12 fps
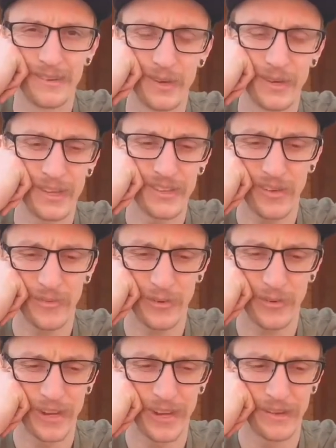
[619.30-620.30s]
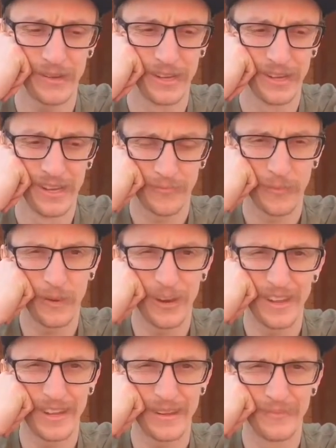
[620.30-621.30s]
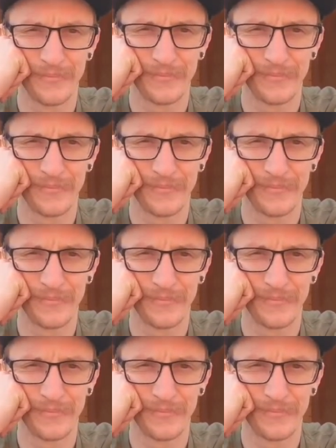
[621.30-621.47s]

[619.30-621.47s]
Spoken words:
Well, that's all for now. One day,